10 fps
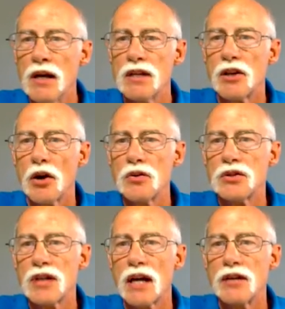
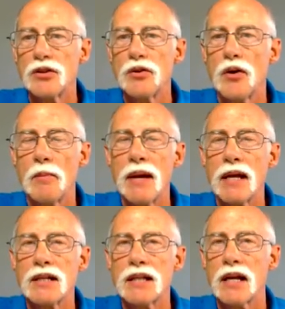cosine two omega
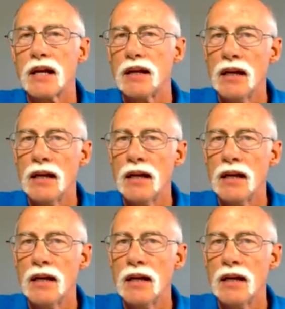t,